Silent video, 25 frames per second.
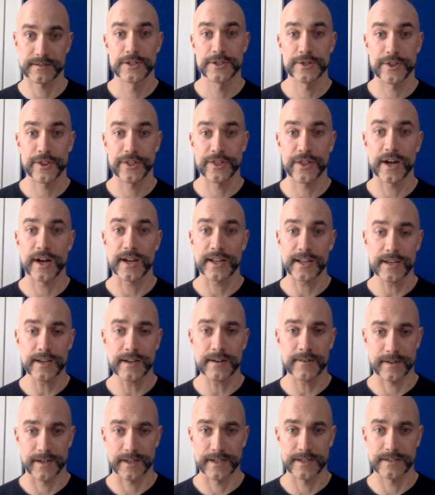So the thought
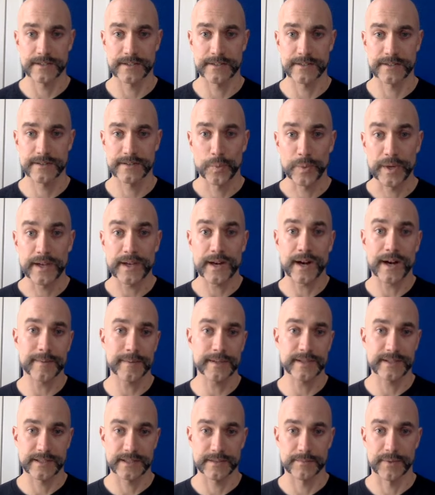here is, we
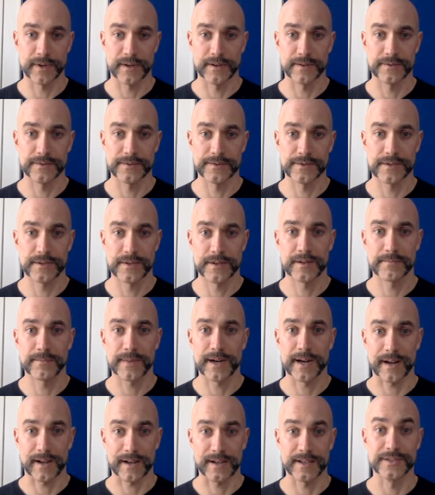commonly suppose that
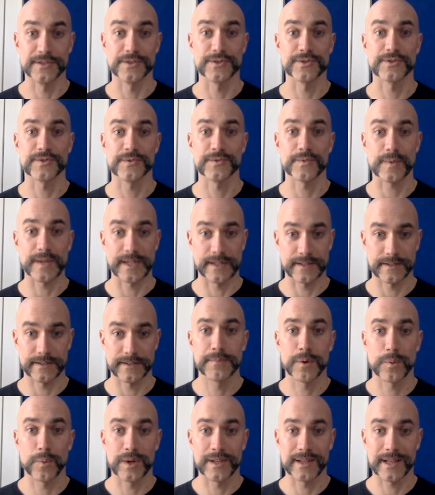mana is sweet,
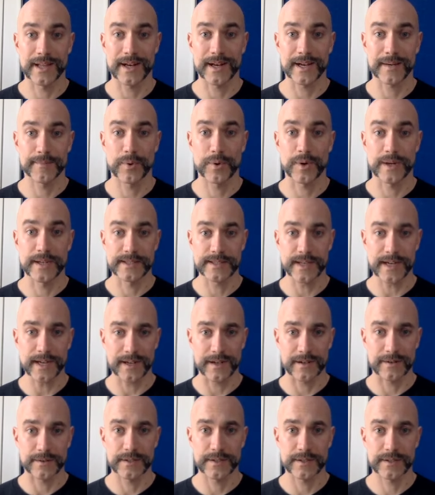but what Locke points
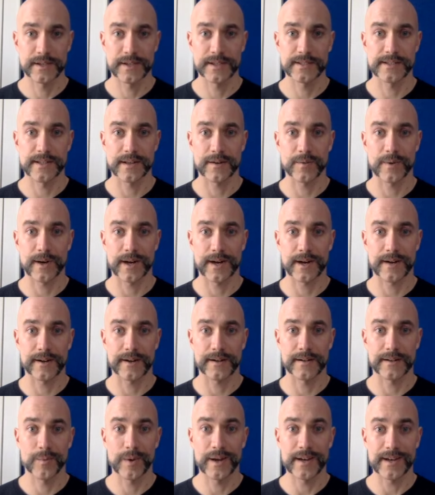out is that
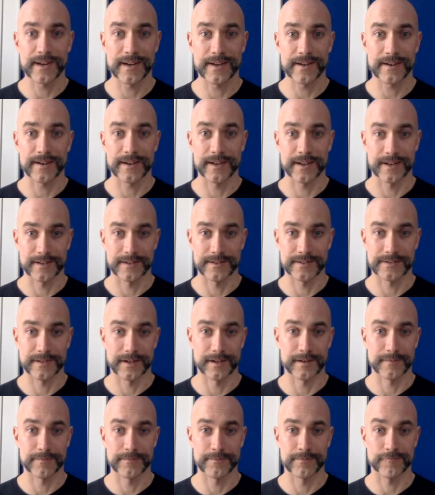while, when eaten in
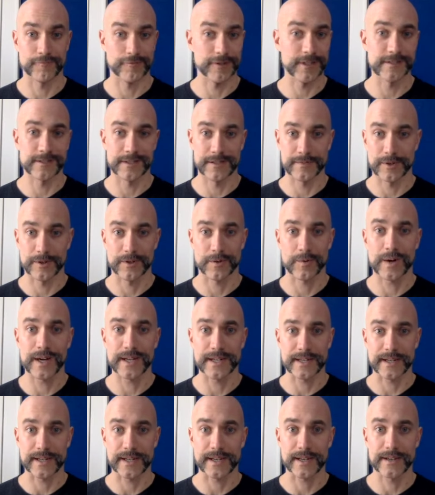some reasonable
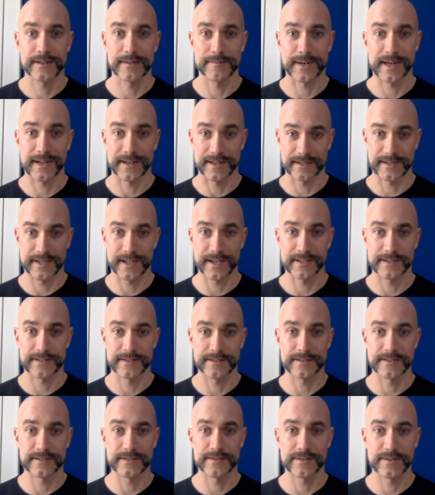quantity, the mana
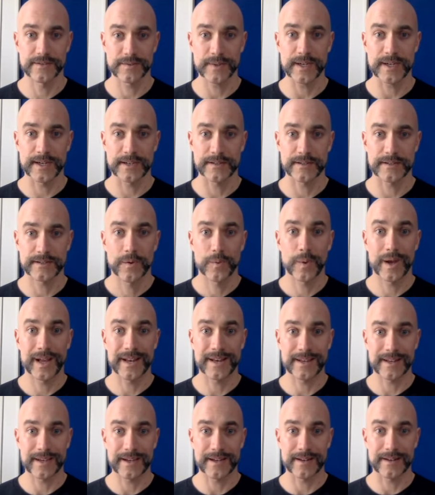tastes sweet,
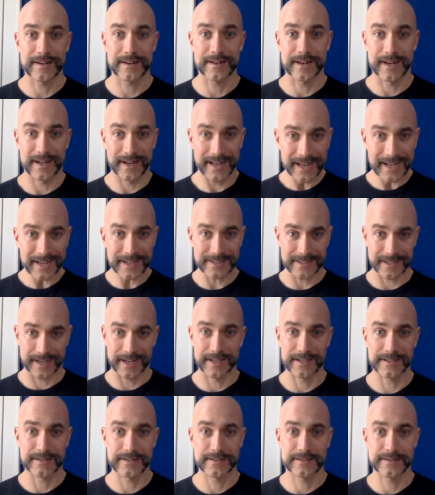when eaten in
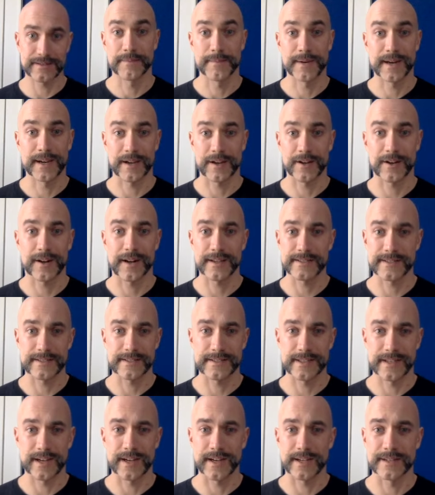excess, mana causes
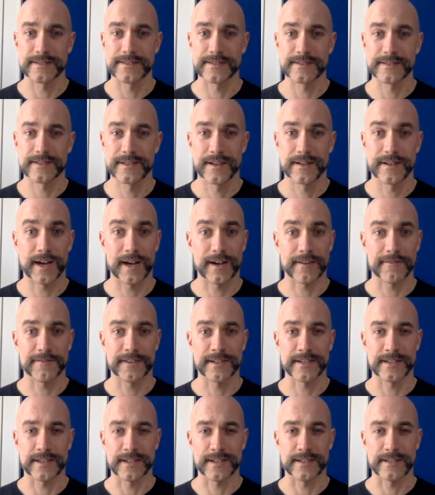in us not
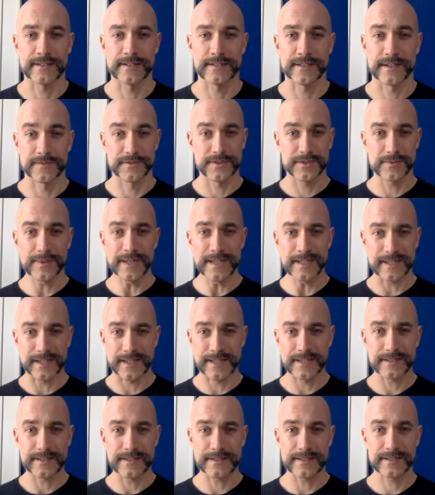feelings of
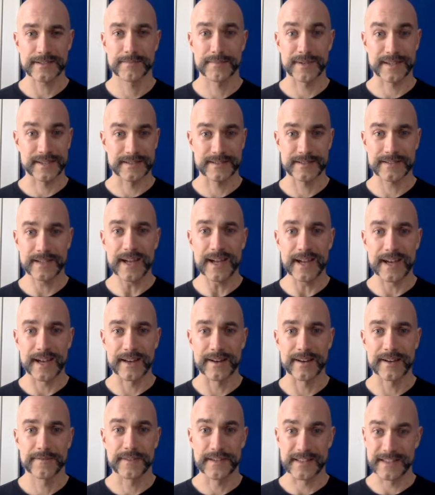sweetness, but
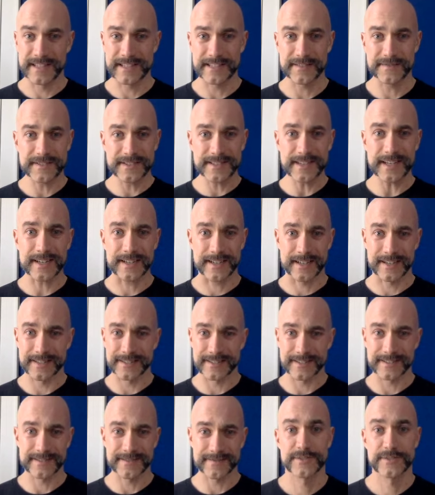instead feelings of sickness.